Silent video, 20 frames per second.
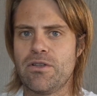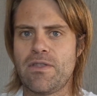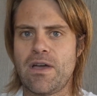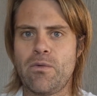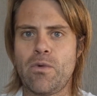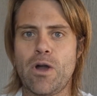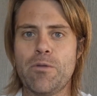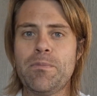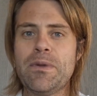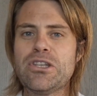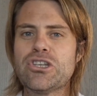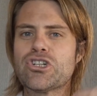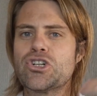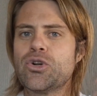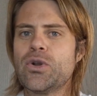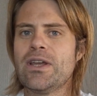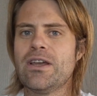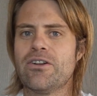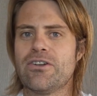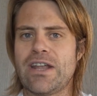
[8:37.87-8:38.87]
and they won't be
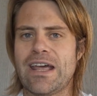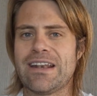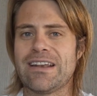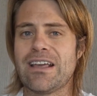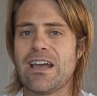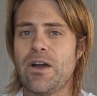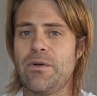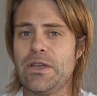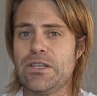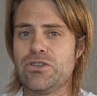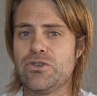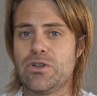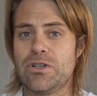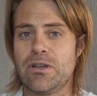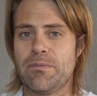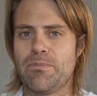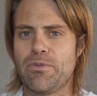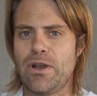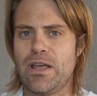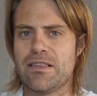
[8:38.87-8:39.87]
triggered and go into a
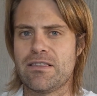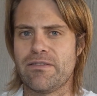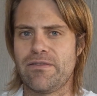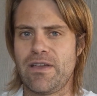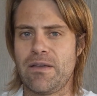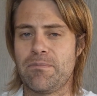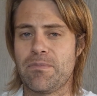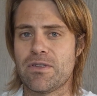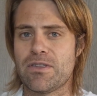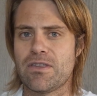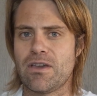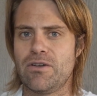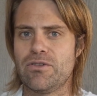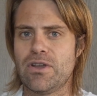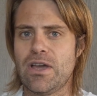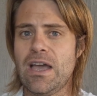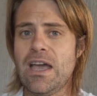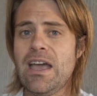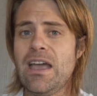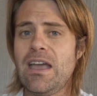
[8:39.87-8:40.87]
depressive episode.